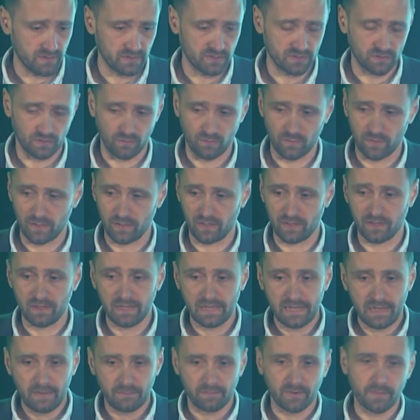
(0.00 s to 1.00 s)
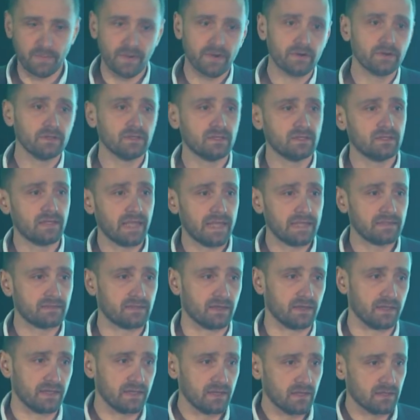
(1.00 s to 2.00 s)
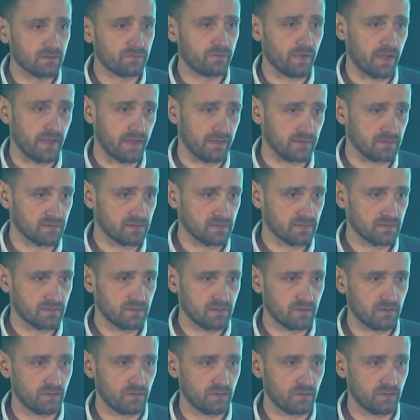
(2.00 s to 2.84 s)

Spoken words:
So preparing the data in advance,